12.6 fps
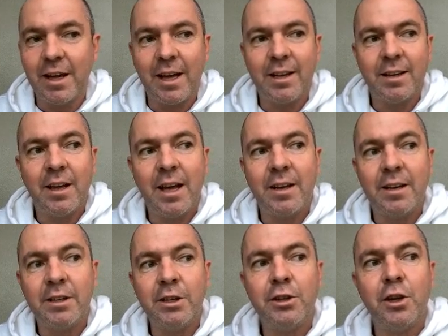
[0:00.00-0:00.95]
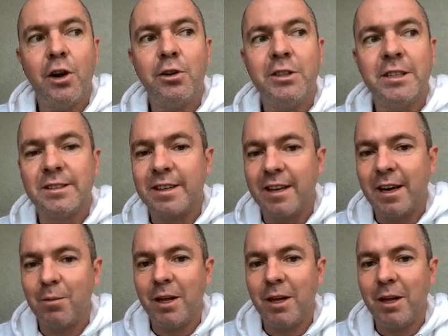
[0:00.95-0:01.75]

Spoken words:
And you don't just get up